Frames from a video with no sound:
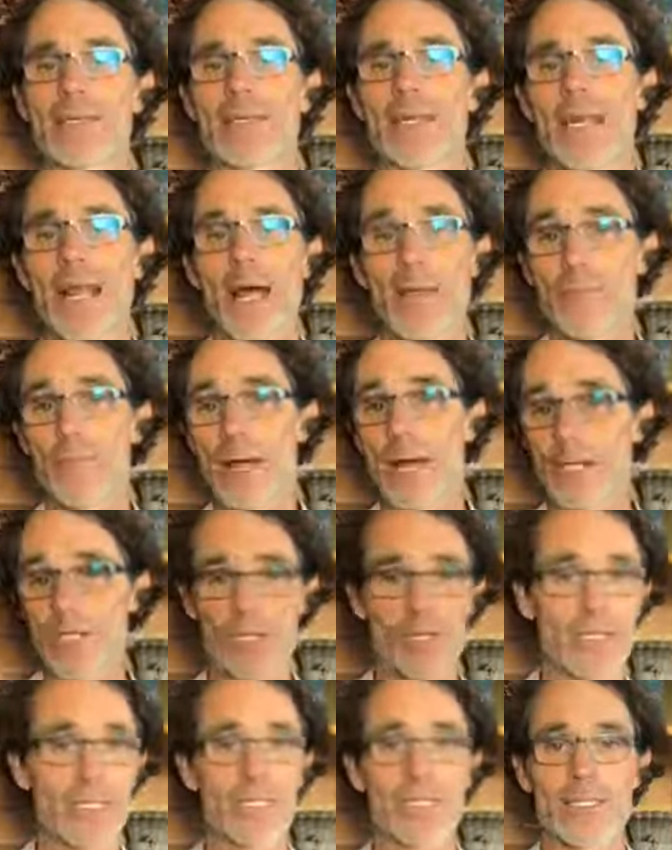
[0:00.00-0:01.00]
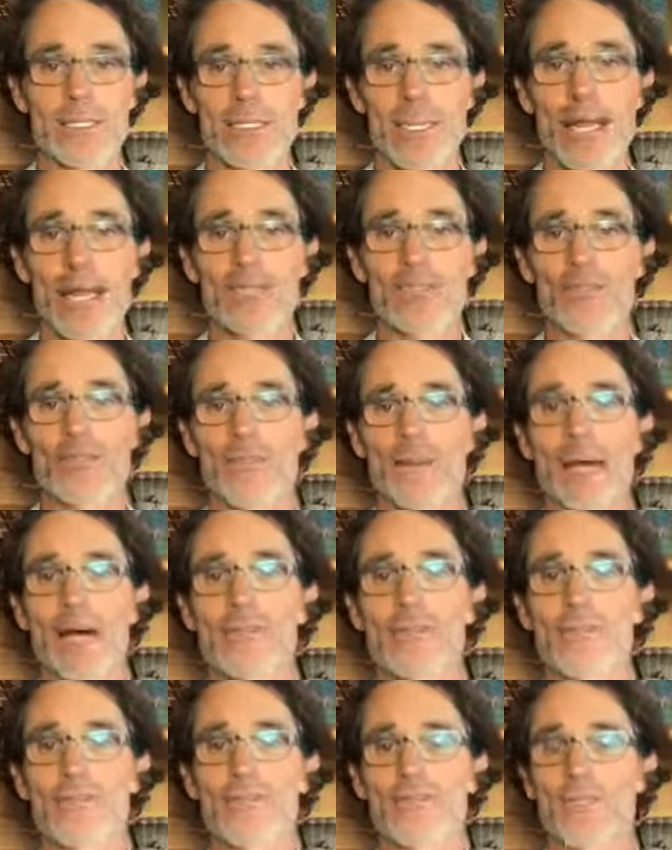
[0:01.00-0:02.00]
And I'm not trained as a naturopath.
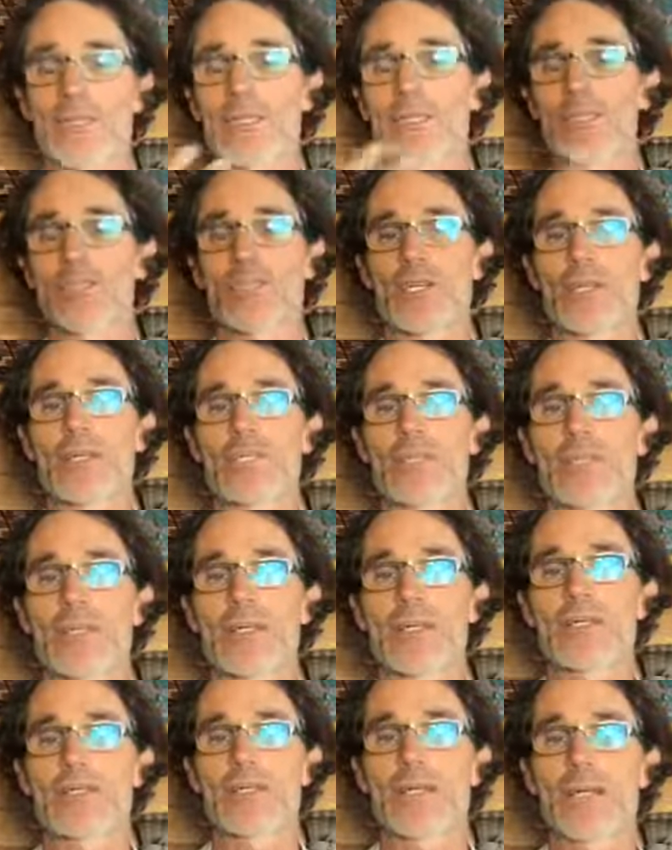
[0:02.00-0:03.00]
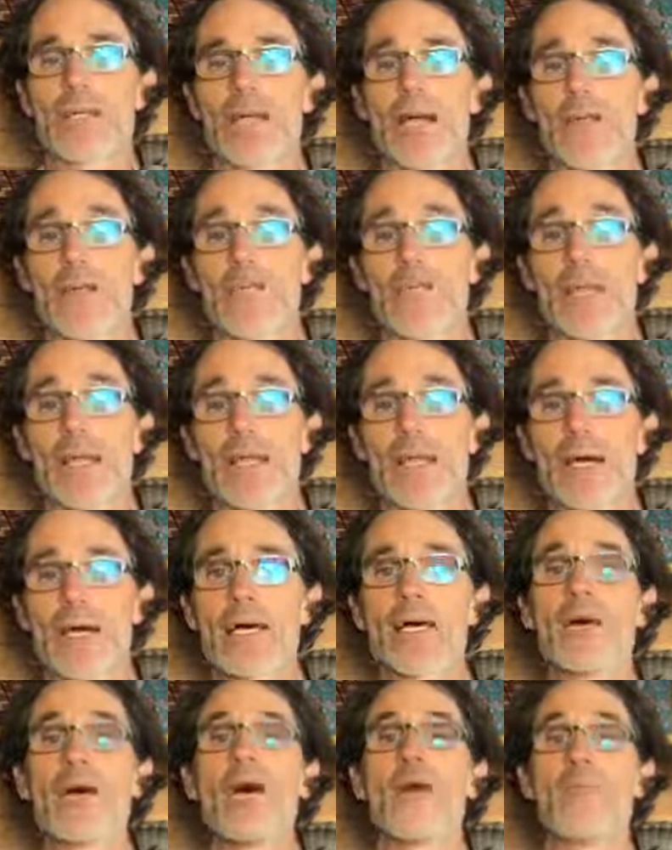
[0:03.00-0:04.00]
I'm trained in Chinese medicine and Ayurveda,
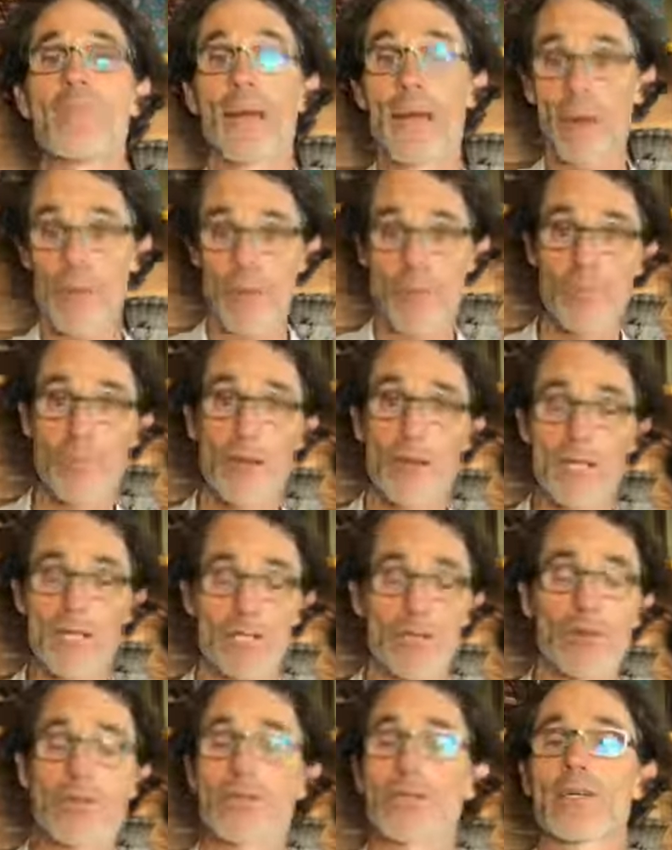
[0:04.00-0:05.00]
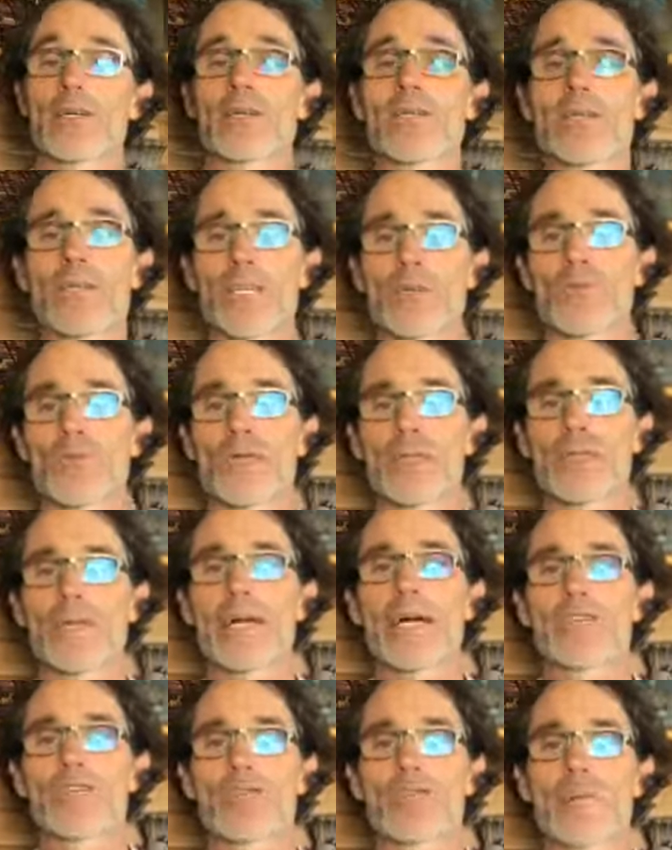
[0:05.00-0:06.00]
but I started a clinic with a
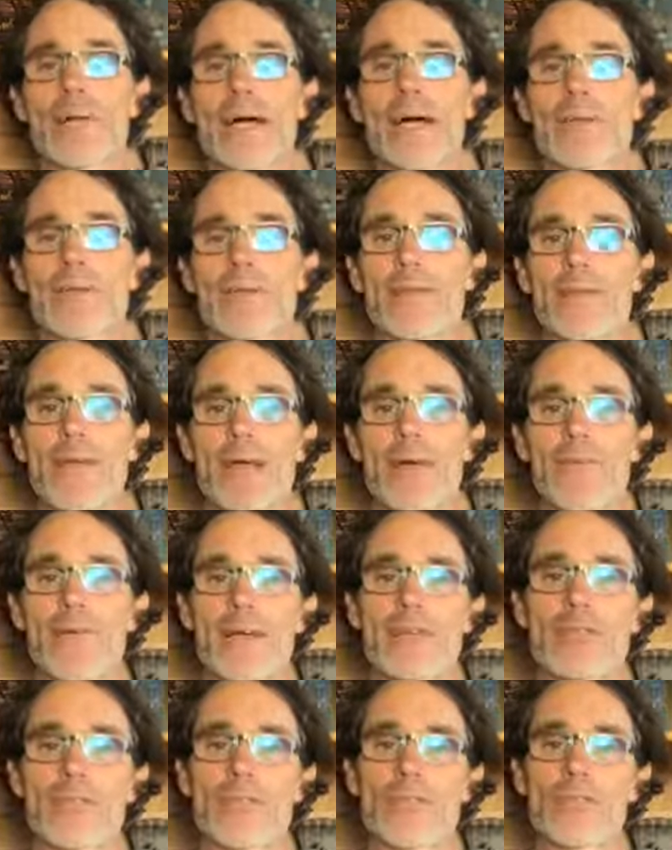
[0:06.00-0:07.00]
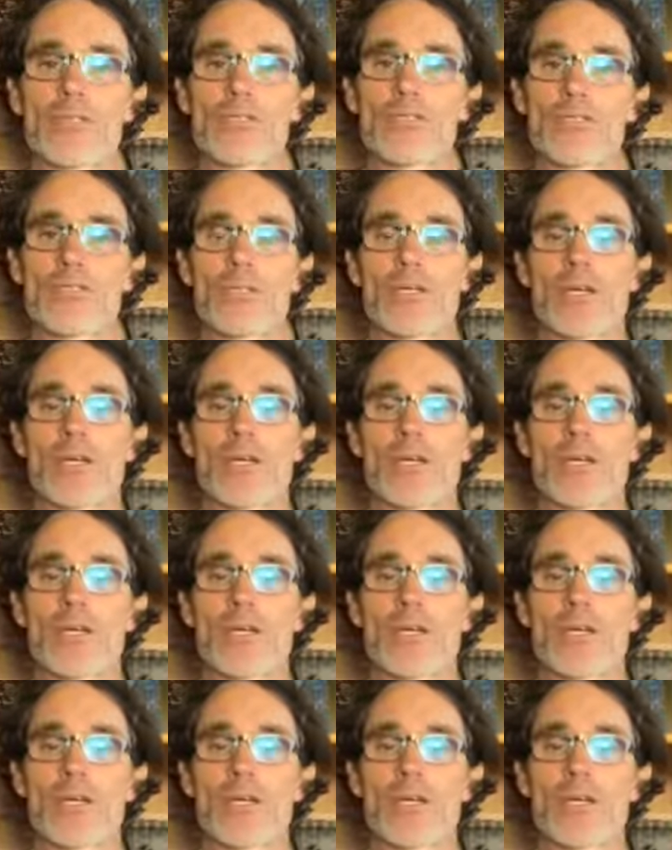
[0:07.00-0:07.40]
naturopath and have had some interesting